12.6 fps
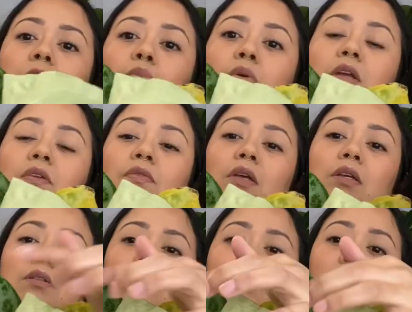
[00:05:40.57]

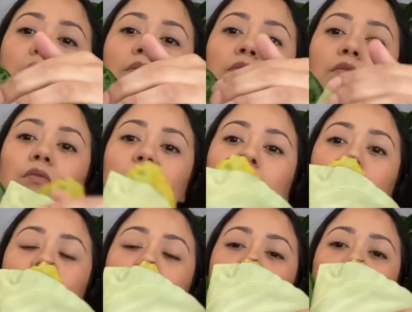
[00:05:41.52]
previous leaf
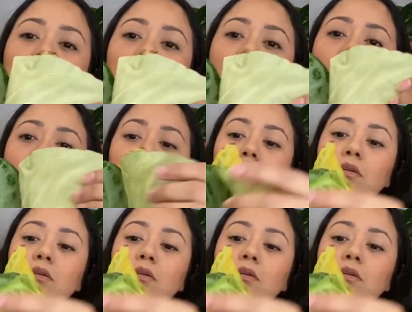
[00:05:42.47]
looks really good.